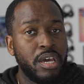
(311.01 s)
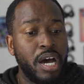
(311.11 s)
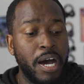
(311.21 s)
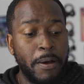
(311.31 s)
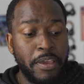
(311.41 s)

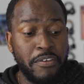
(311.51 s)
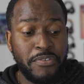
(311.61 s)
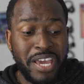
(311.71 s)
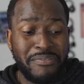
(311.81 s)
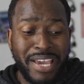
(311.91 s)
uh,
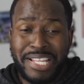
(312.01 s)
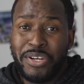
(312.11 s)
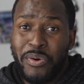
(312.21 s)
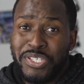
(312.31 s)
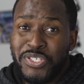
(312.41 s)
if you have any
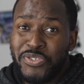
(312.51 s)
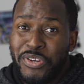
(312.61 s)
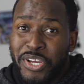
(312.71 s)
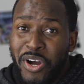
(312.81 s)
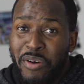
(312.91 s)
questions or
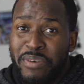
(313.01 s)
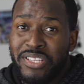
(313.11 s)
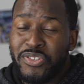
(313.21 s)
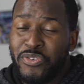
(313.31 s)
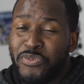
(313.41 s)
any
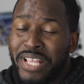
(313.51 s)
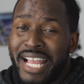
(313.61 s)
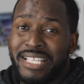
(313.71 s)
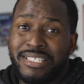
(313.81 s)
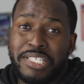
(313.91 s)
comments or you'd
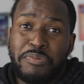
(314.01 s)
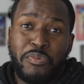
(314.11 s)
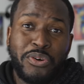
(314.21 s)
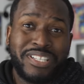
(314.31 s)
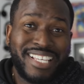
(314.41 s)
like to see
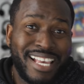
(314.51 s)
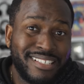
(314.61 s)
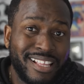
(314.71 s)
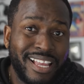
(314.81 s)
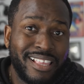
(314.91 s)
more
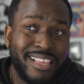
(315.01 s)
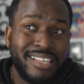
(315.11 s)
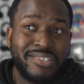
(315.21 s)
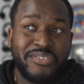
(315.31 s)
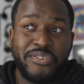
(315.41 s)
tests like
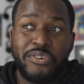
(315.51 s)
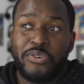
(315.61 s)
this or